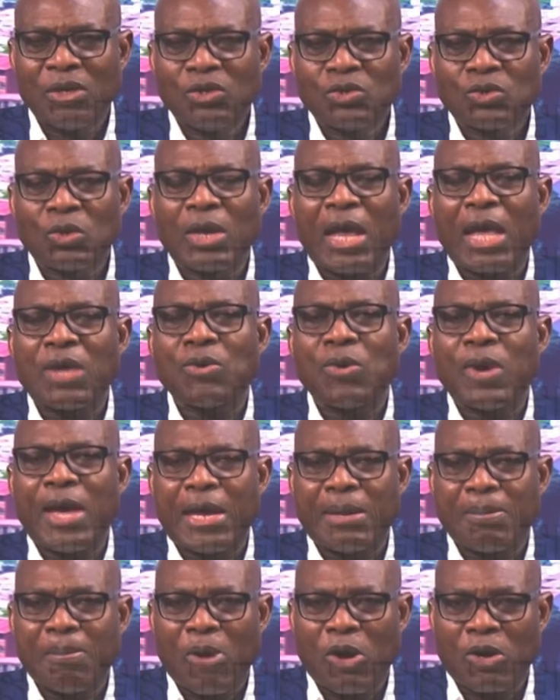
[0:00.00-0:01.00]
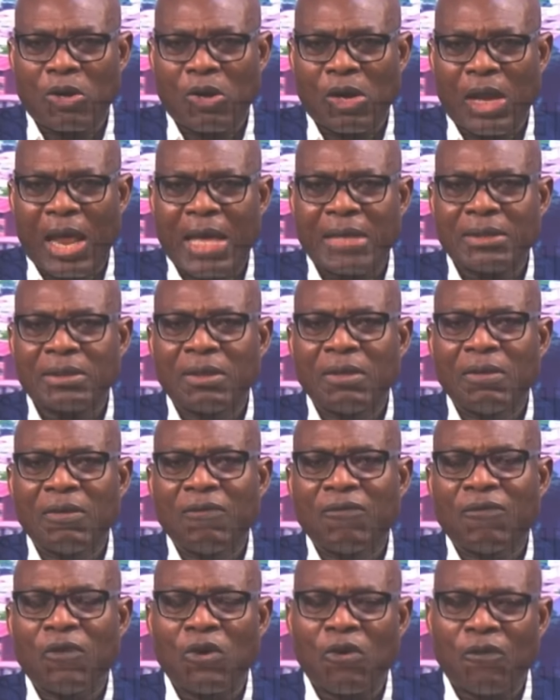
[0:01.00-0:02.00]
so that you earn more dollars
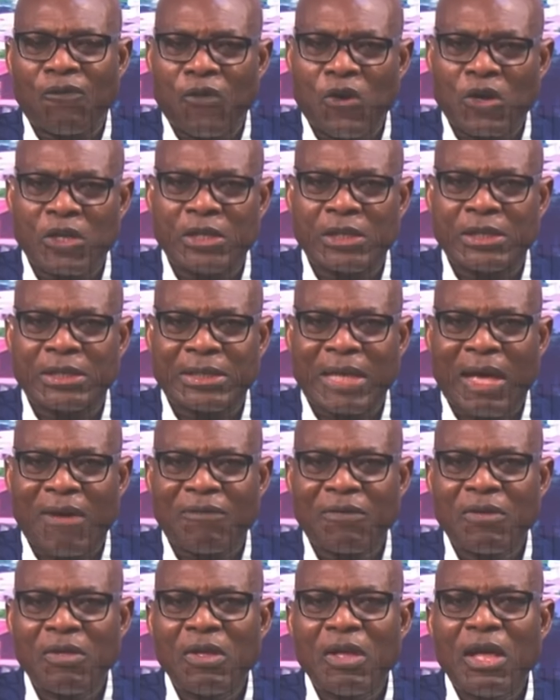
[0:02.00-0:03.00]
for your foreign reserve?